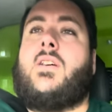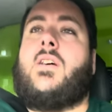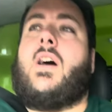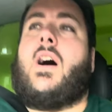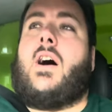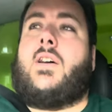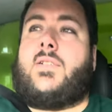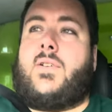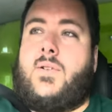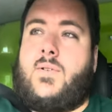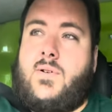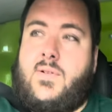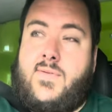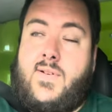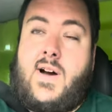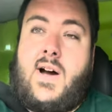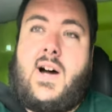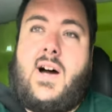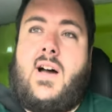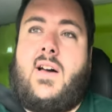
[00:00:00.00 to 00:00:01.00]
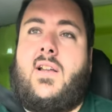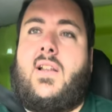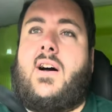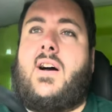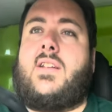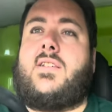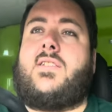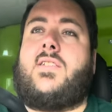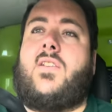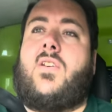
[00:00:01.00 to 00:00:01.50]
I don't know if I
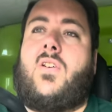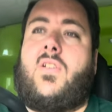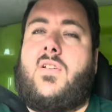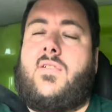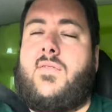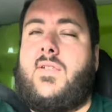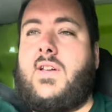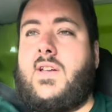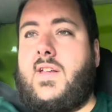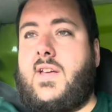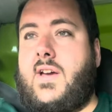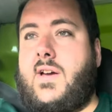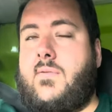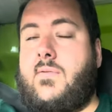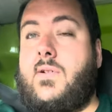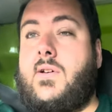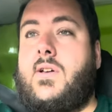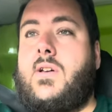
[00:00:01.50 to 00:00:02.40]
highlighted it on the video,